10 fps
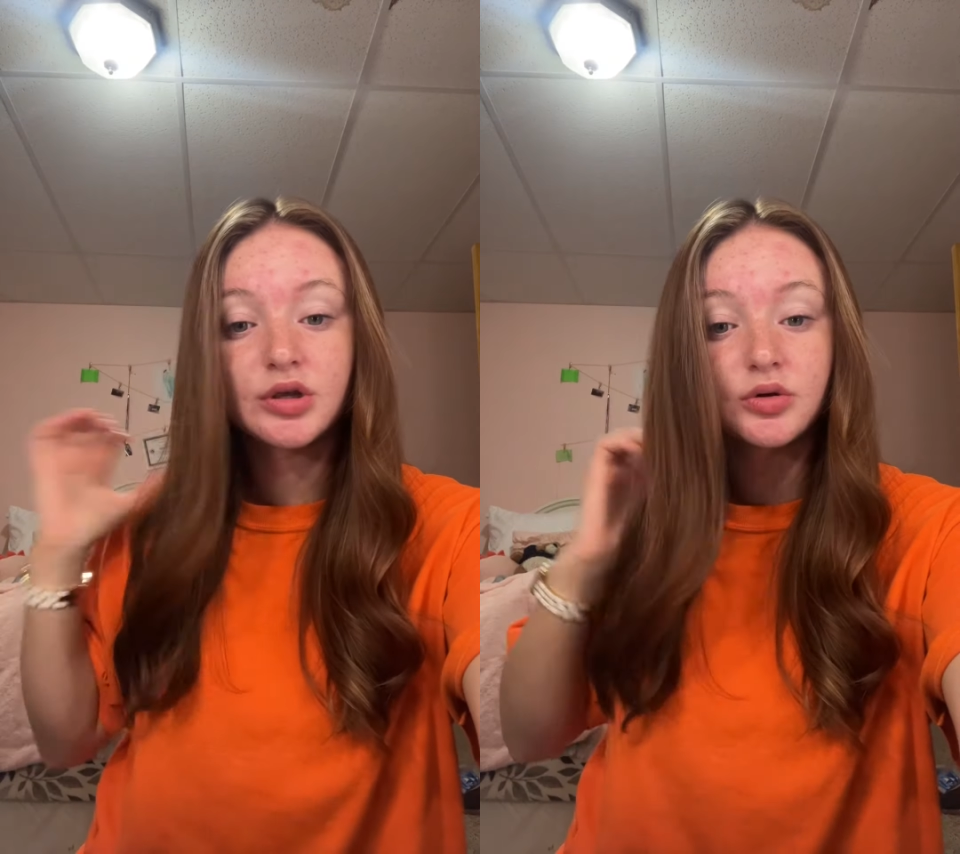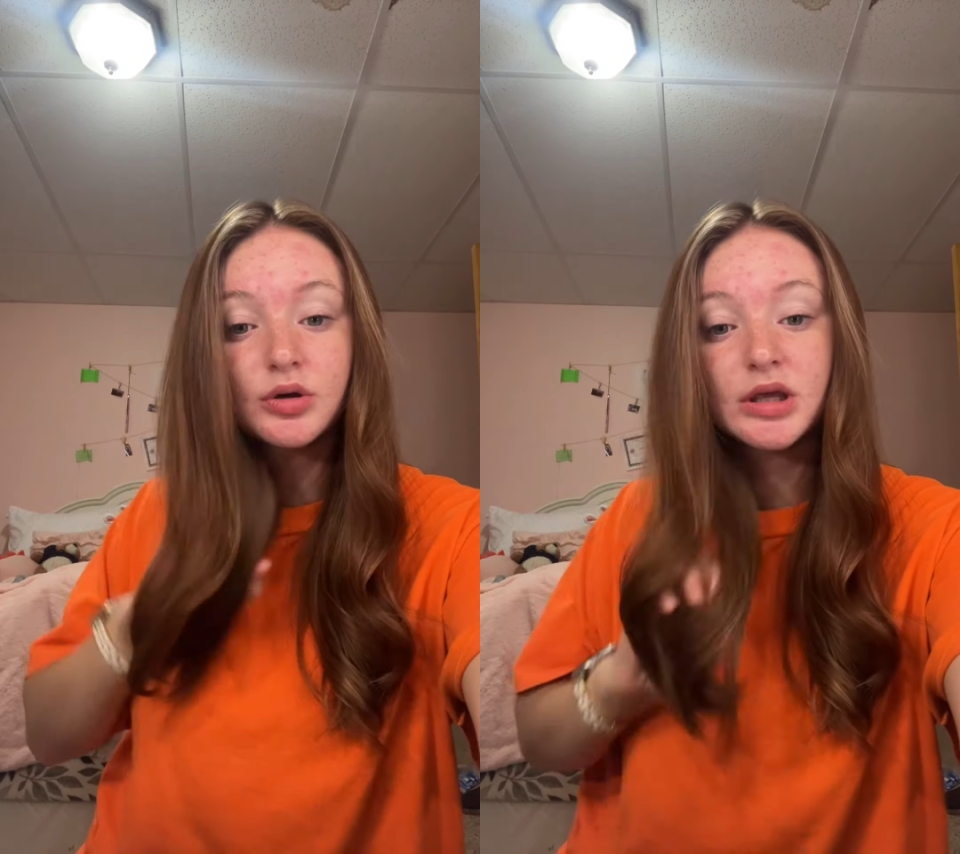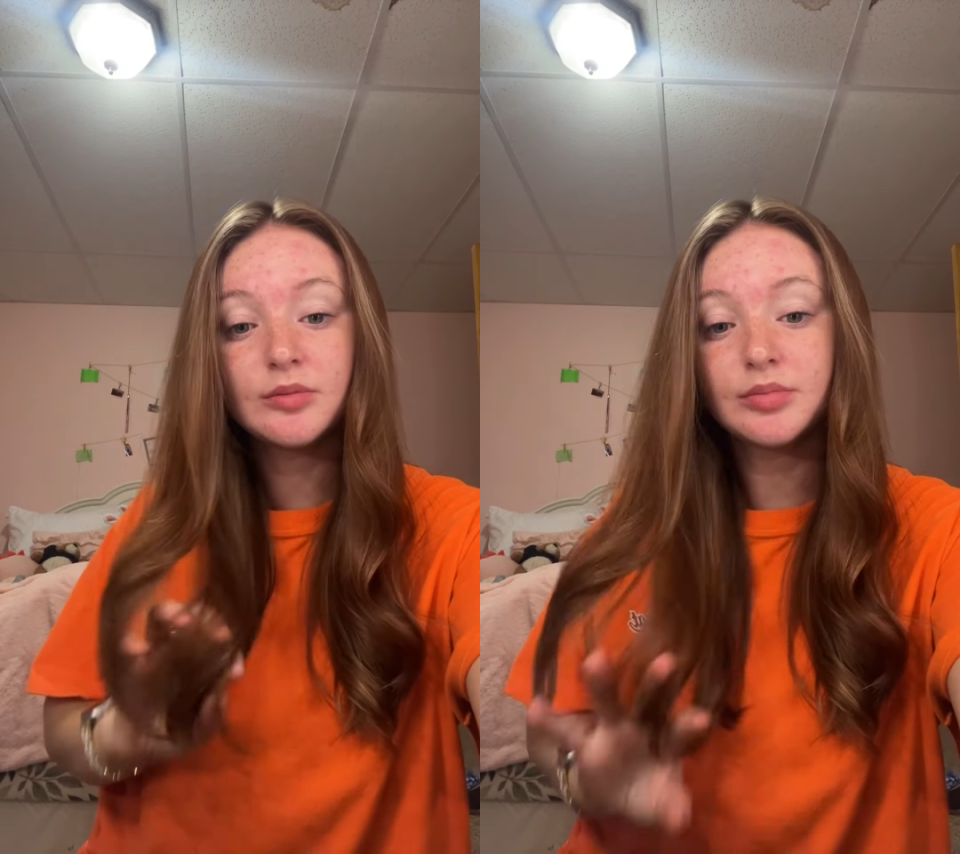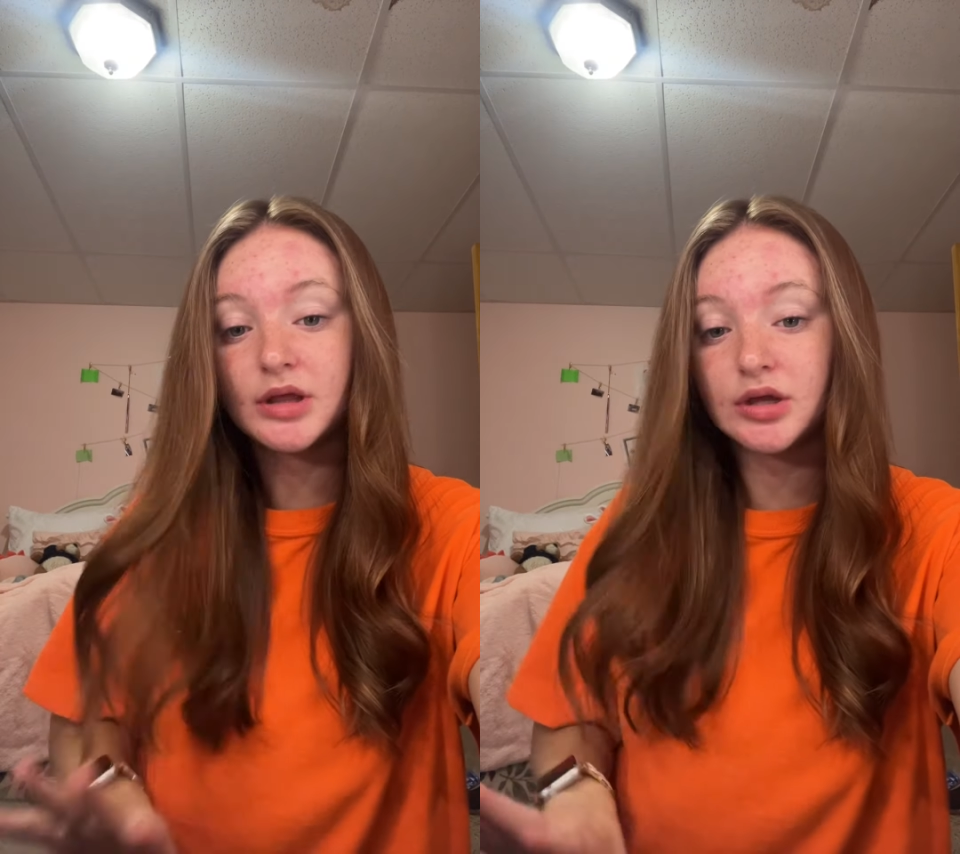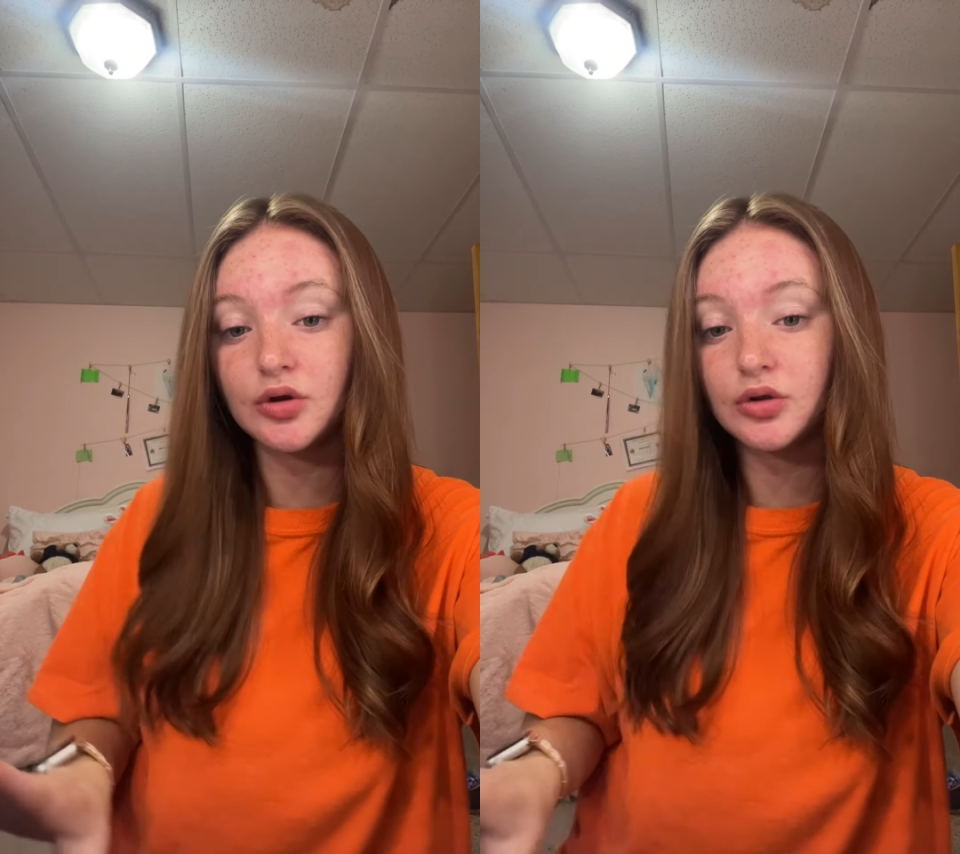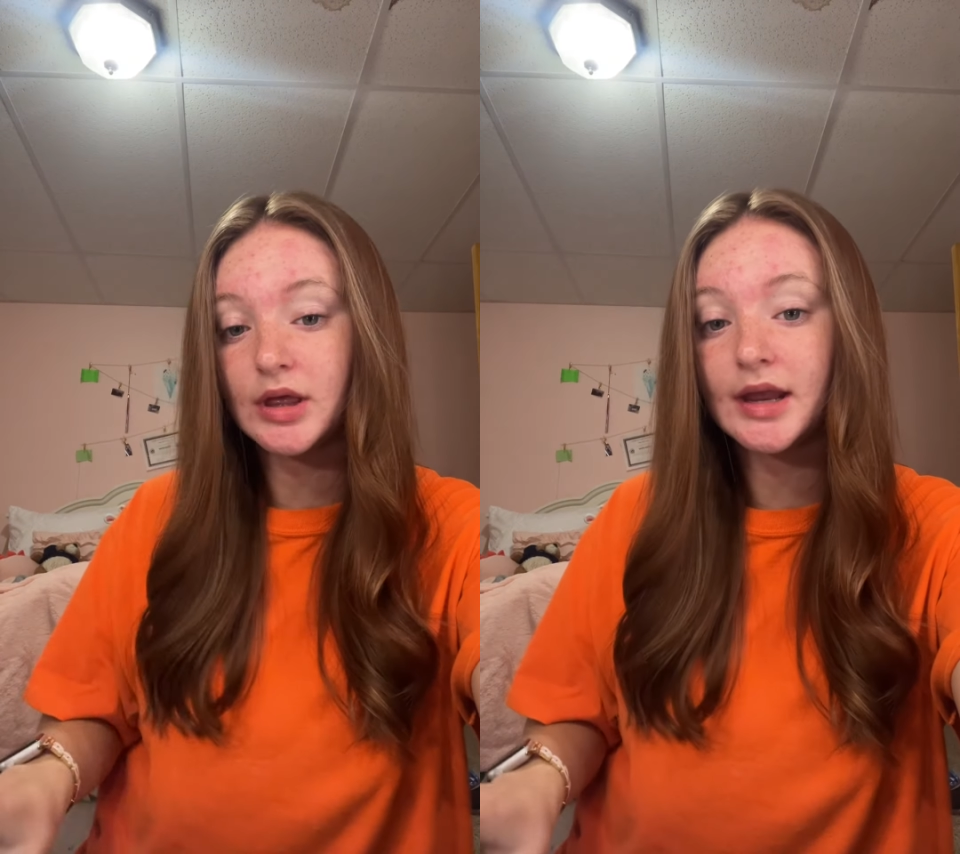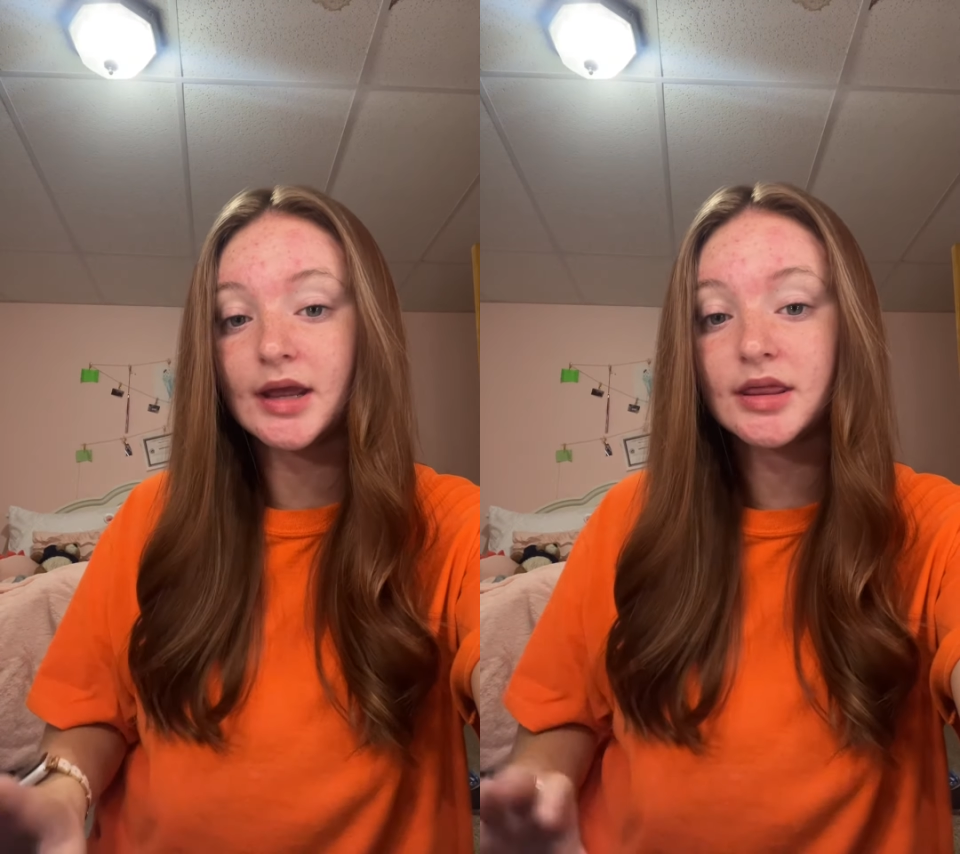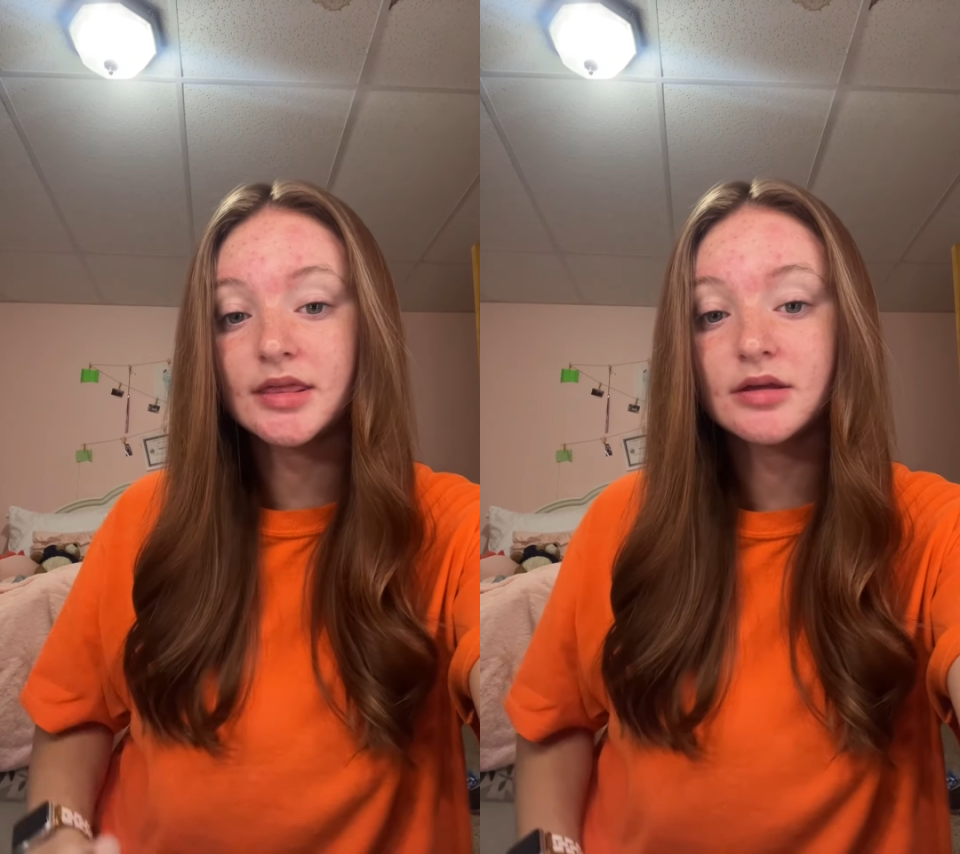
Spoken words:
keep like your length.